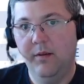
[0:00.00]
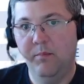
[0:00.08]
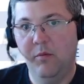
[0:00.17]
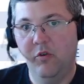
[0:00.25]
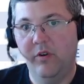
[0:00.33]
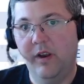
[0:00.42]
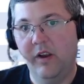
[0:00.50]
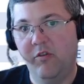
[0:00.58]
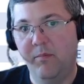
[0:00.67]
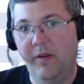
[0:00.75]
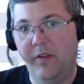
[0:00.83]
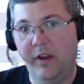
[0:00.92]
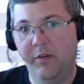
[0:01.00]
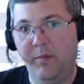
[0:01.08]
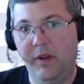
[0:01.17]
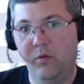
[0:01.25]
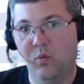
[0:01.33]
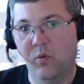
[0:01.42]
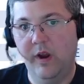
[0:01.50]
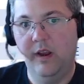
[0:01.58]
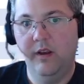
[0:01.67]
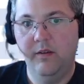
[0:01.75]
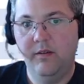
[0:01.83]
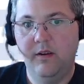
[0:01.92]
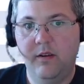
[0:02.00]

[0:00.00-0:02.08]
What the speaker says: motion detection method has been raised